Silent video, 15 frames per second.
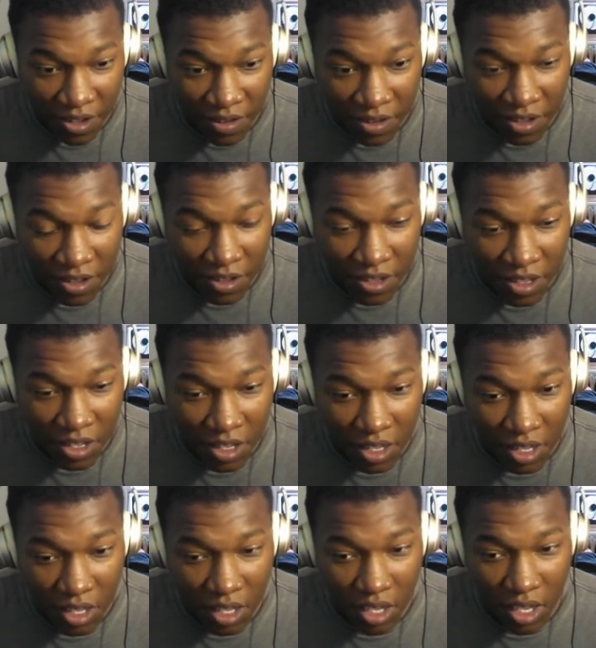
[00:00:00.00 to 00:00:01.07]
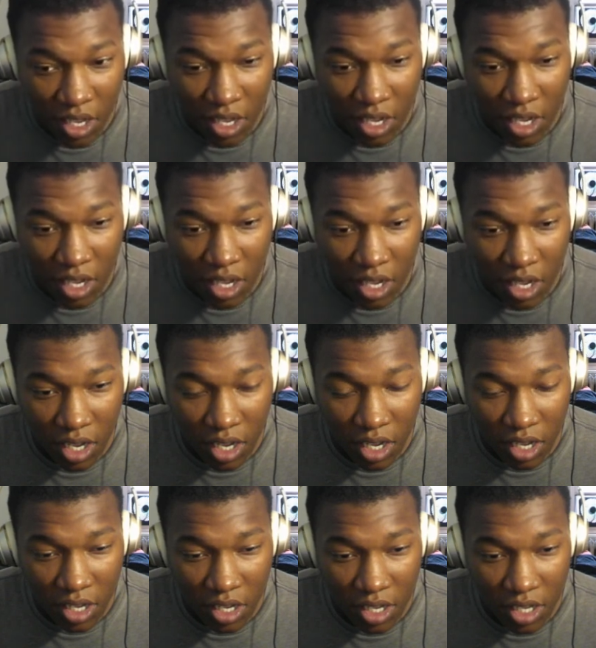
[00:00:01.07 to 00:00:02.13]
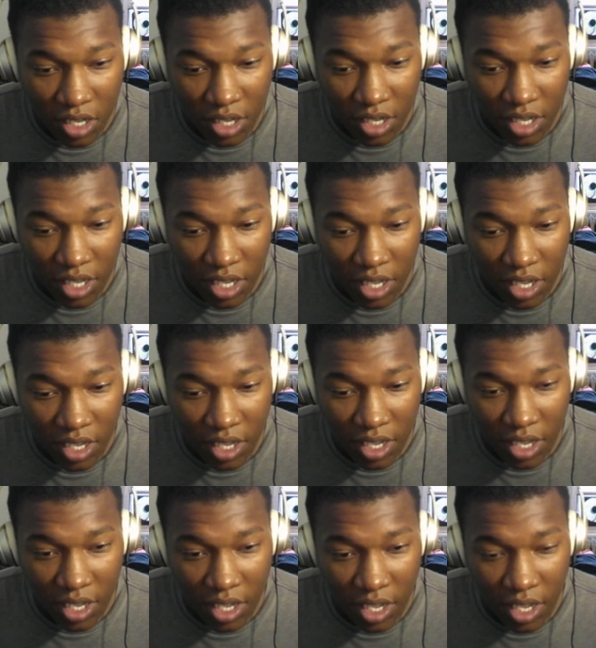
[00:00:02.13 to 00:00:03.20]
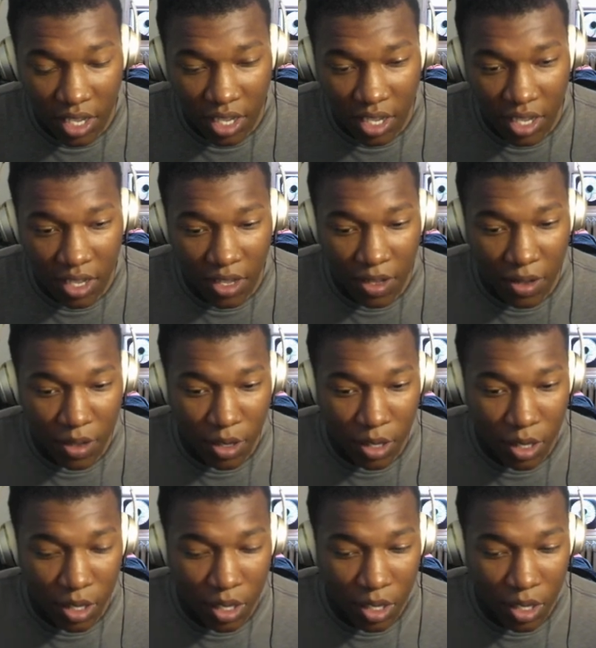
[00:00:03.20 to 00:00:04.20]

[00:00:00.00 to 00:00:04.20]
Nobody speaks.